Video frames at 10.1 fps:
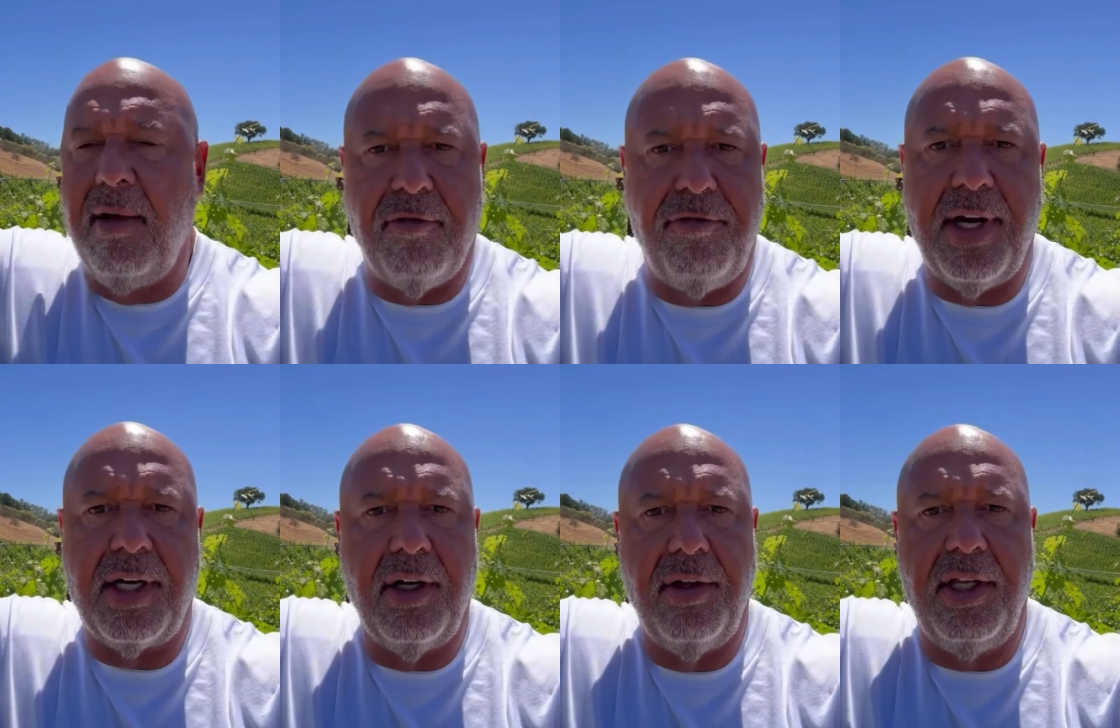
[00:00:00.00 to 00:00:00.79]

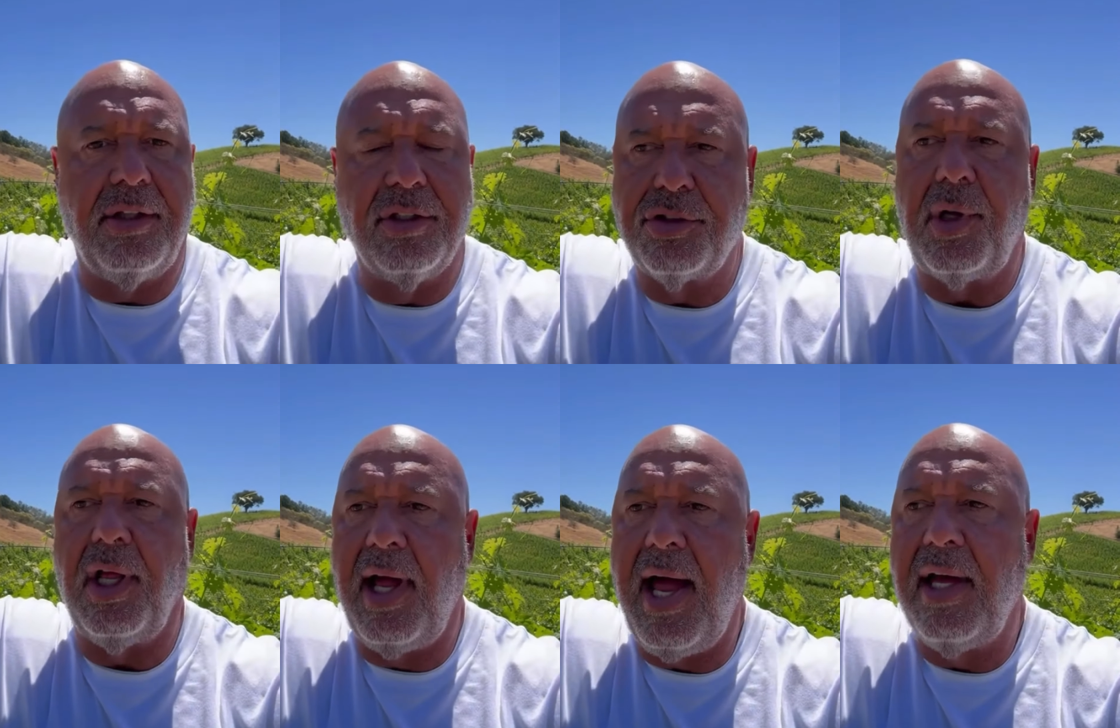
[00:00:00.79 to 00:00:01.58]
vigor that the
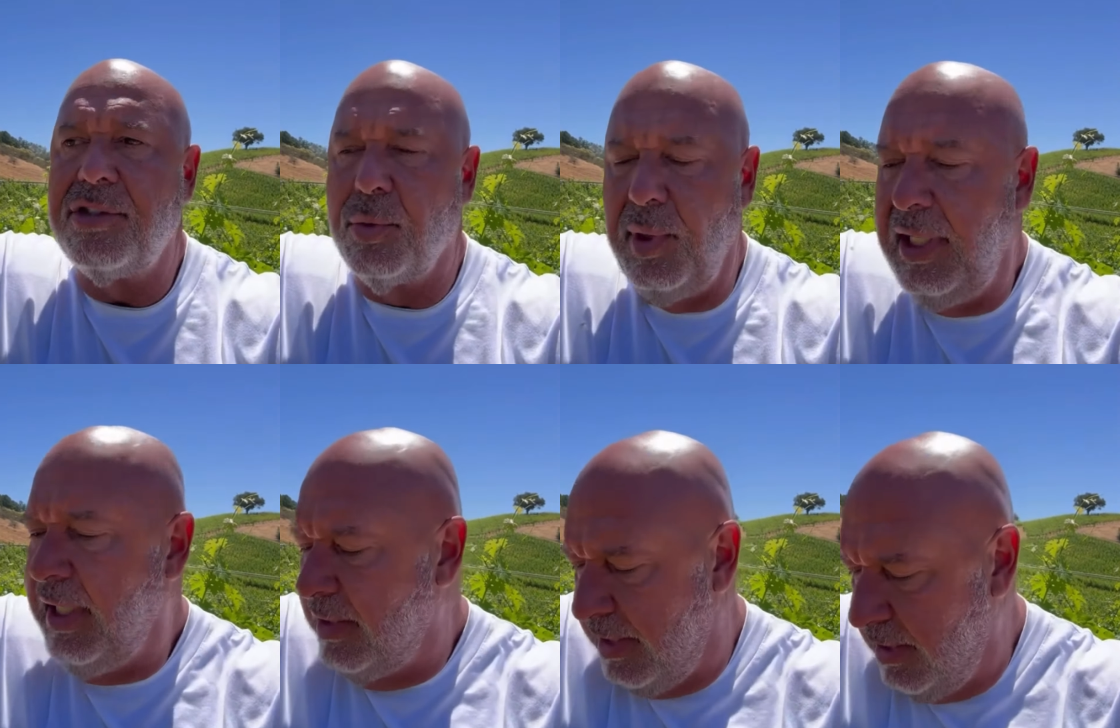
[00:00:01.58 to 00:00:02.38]
soil has, we
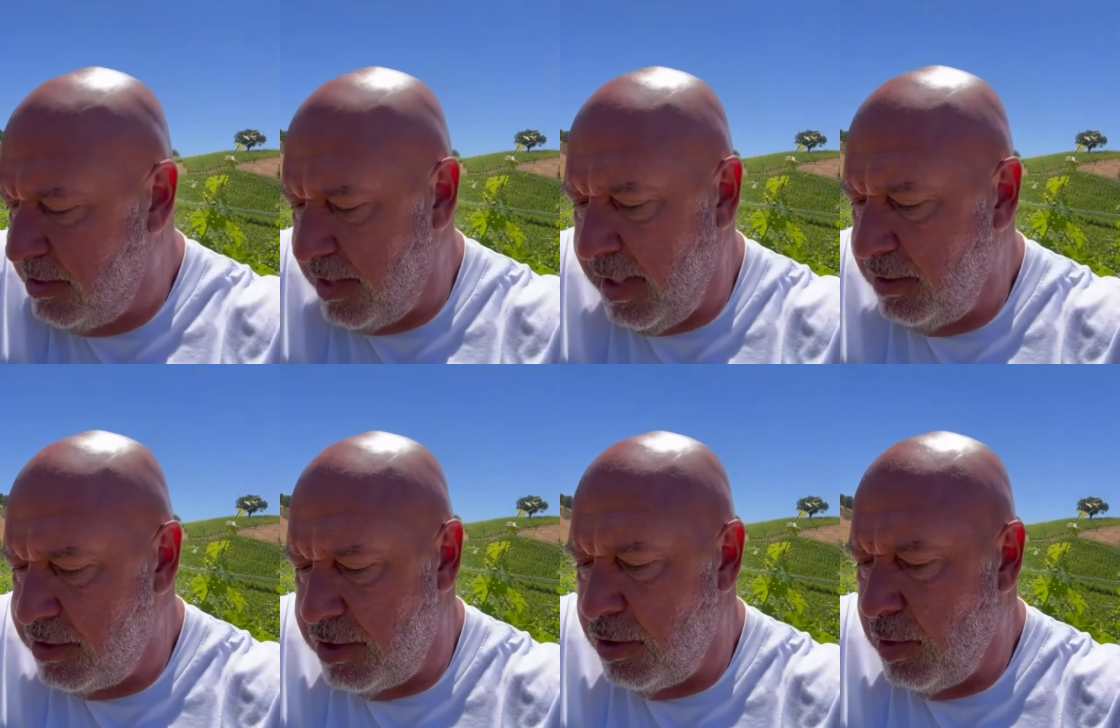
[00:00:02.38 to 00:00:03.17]
need these
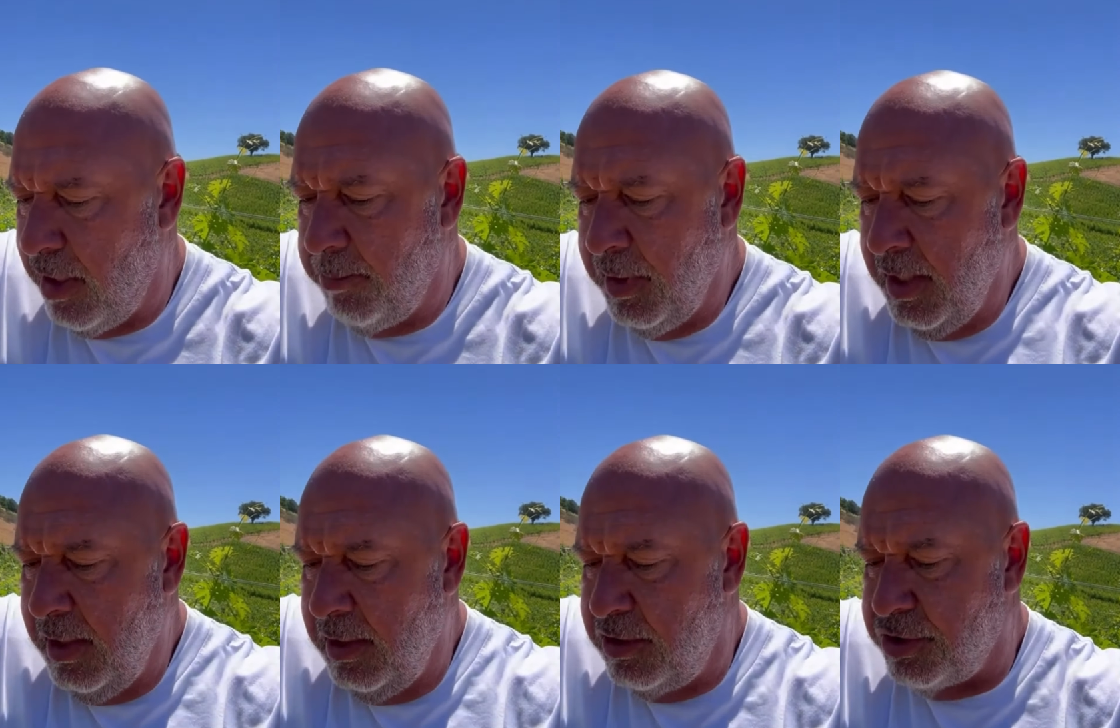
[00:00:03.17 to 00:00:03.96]
things to, uh,
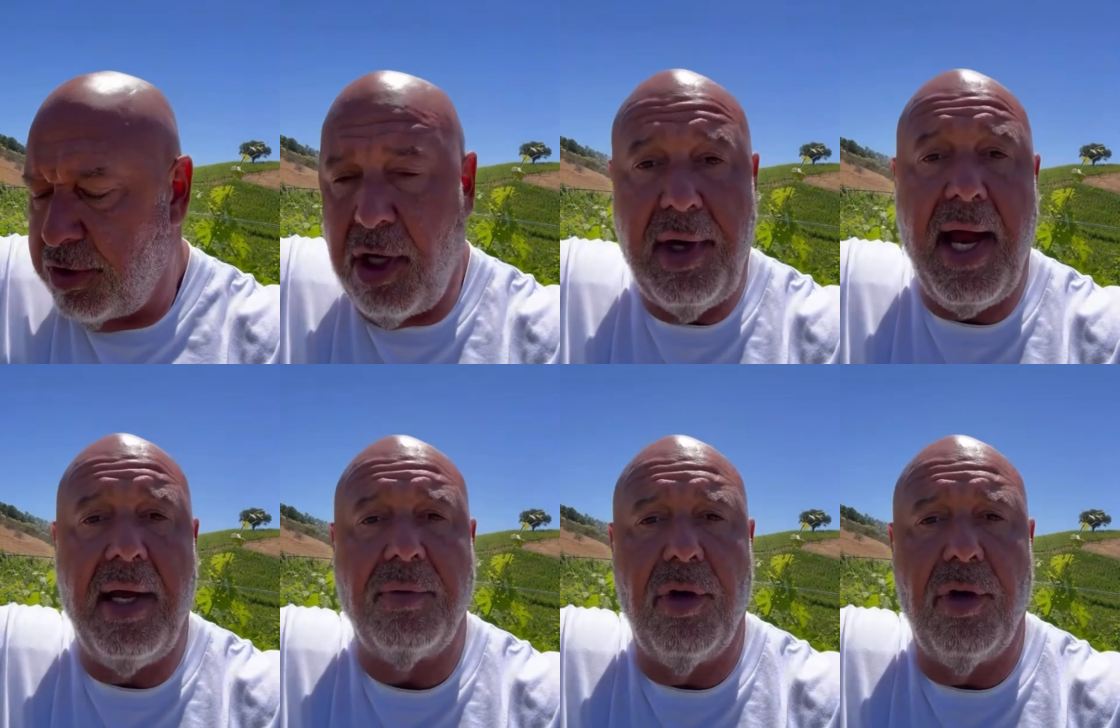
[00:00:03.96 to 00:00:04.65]
to slow down.